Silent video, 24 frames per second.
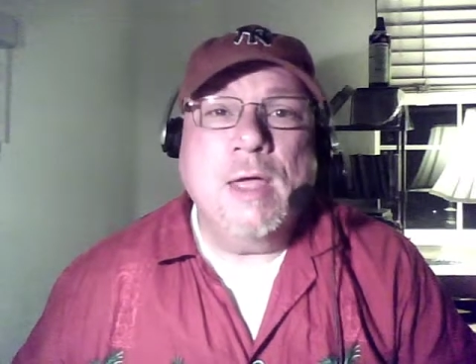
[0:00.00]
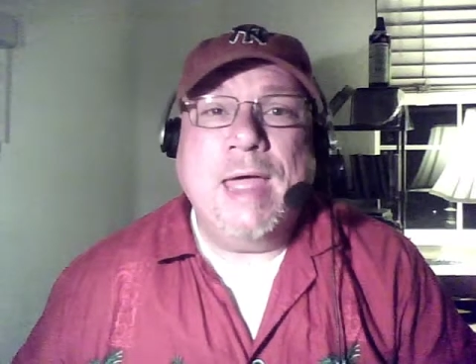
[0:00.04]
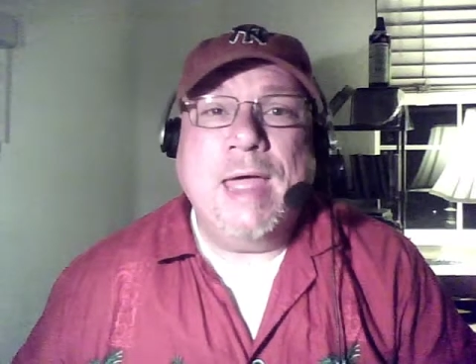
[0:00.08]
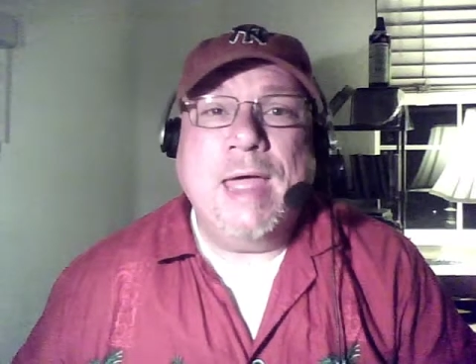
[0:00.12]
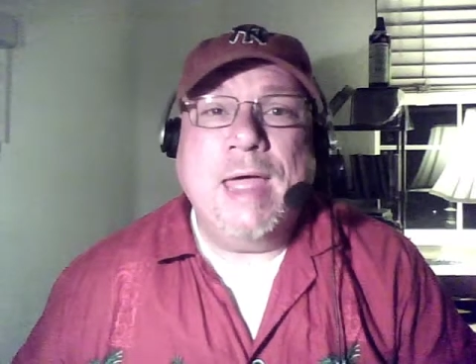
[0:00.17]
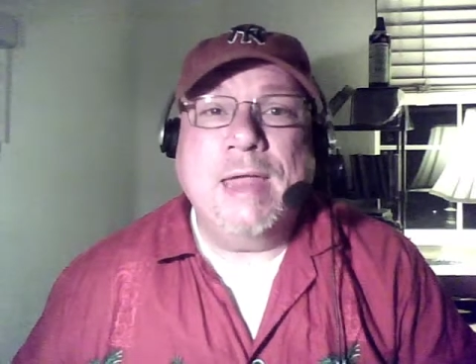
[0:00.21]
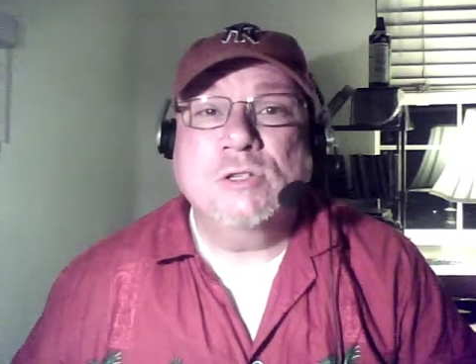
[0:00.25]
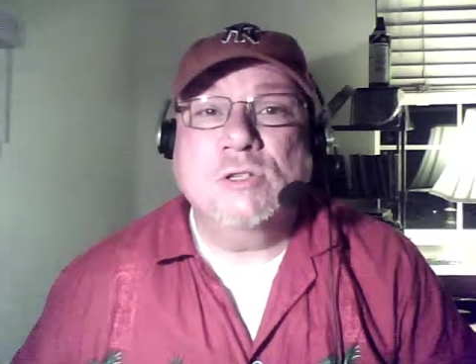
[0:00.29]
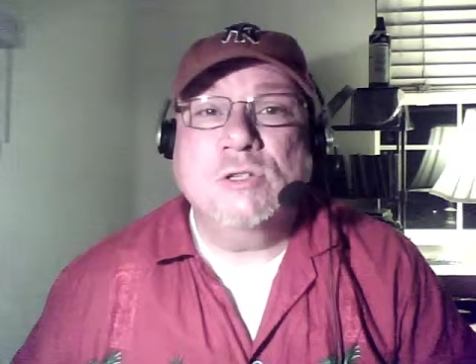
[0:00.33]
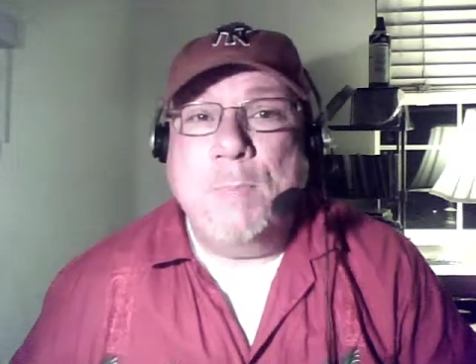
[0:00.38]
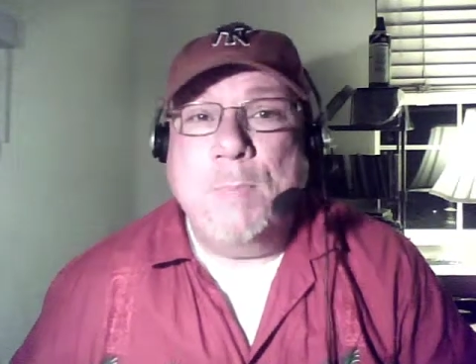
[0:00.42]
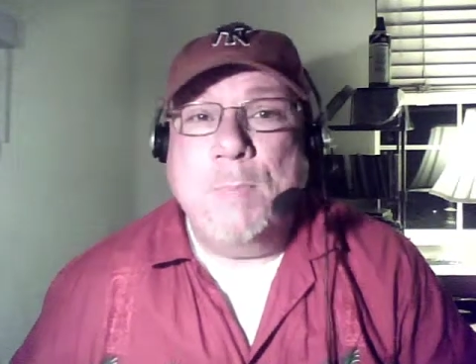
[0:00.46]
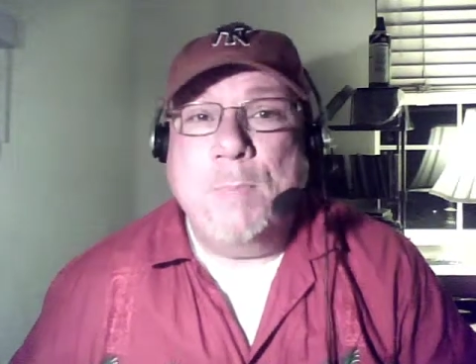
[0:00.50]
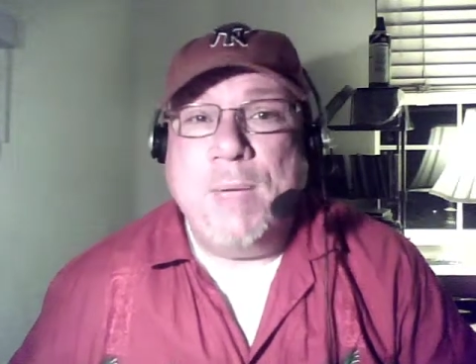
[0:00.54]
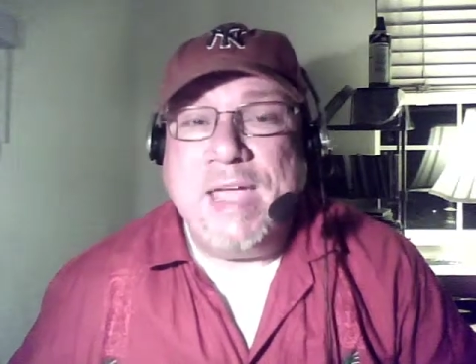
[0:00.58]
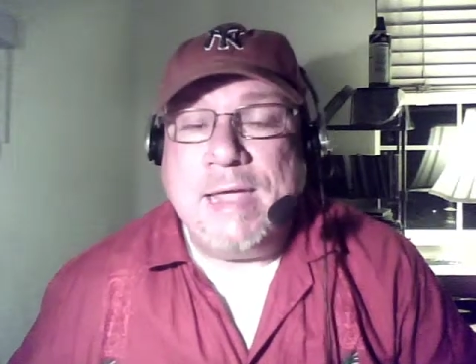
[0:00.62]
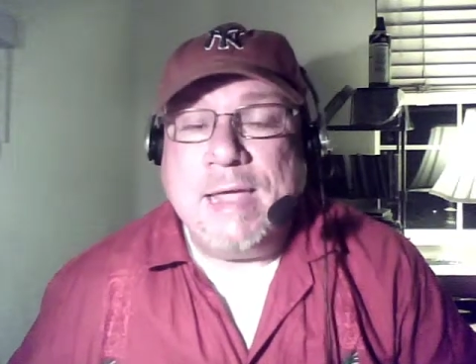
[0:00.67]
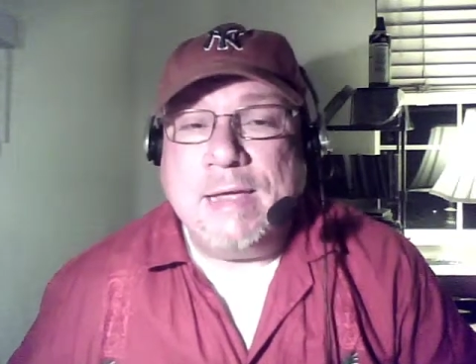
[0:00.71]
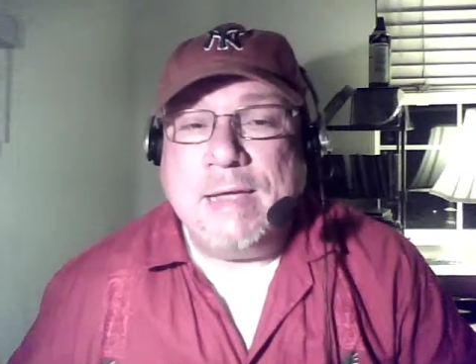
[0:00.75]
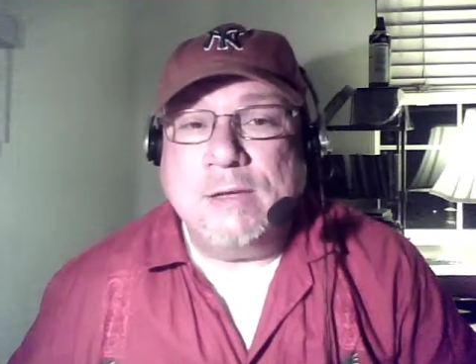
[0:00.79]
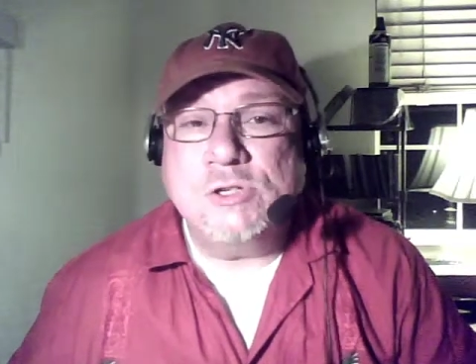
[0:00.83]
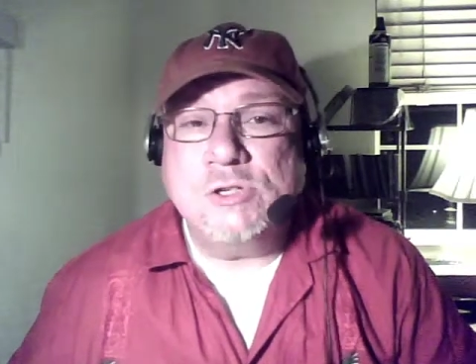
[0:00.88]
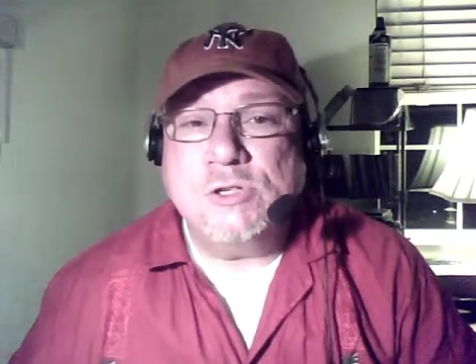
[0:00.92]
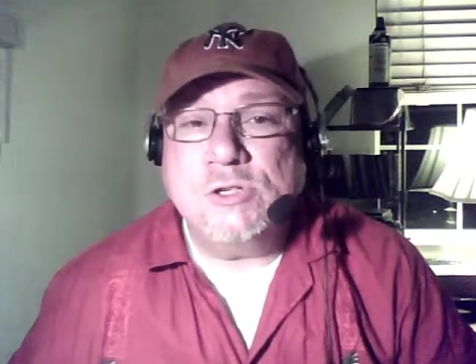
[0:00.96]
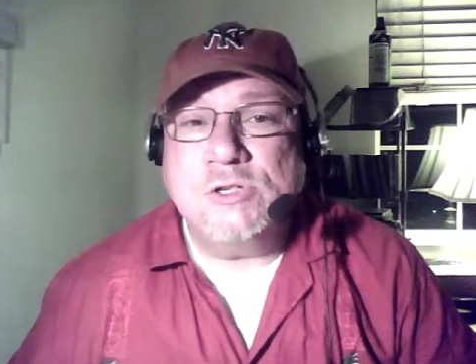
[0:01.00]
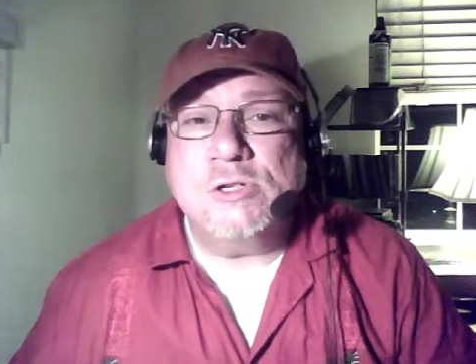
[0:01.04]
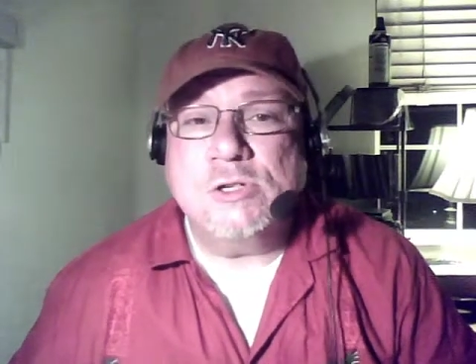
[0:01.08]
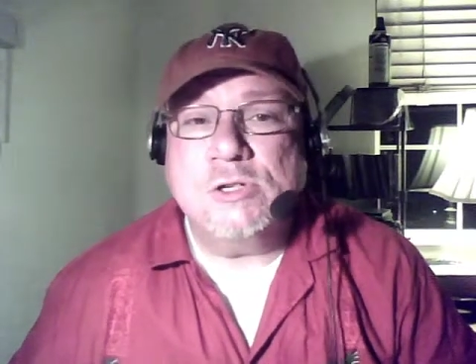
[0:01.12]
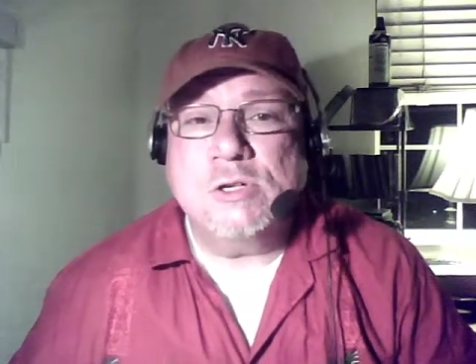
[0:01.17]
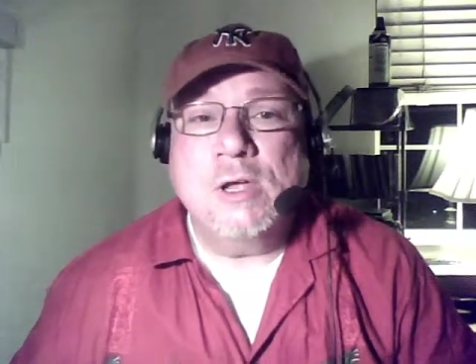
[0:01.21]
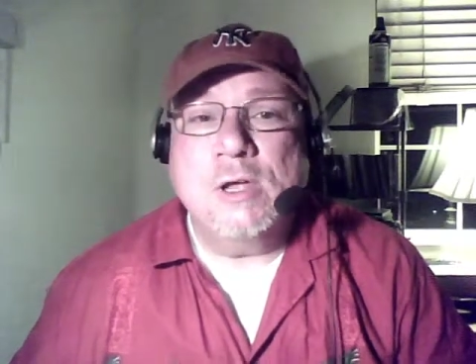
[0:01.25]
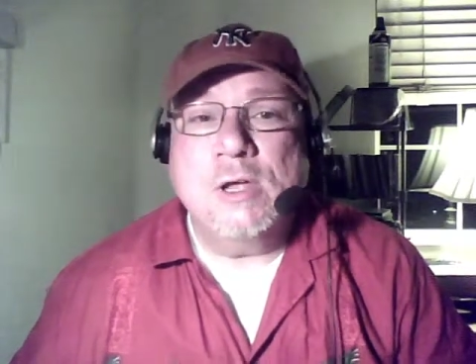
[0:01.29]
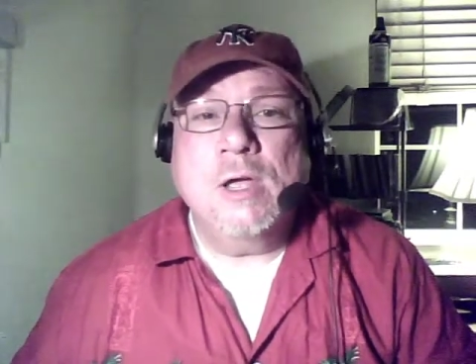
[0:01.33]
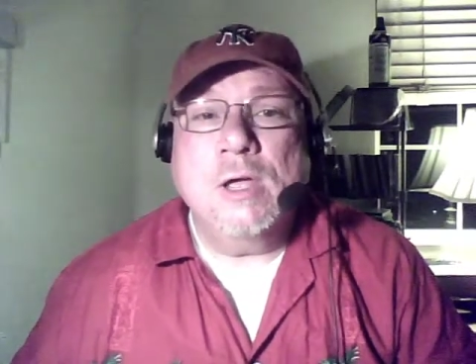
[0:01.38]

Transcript: and debates